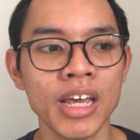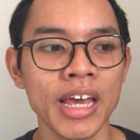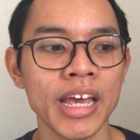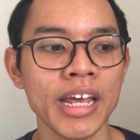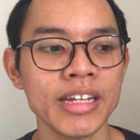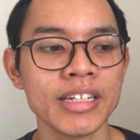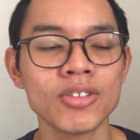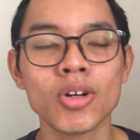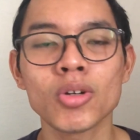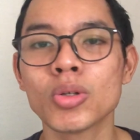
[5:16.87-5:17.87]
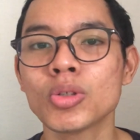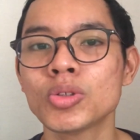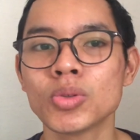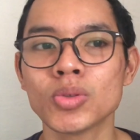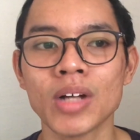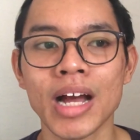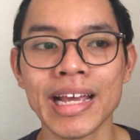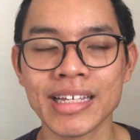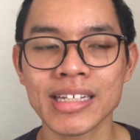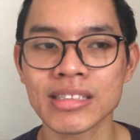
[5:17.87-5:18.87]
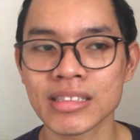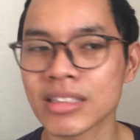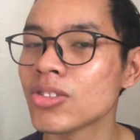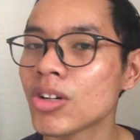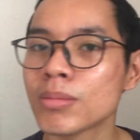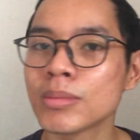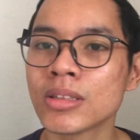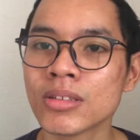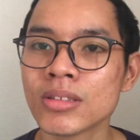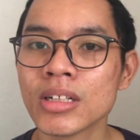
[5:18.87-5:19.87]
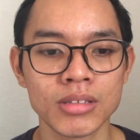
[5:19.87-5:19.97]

and did not go through, I guess, the normal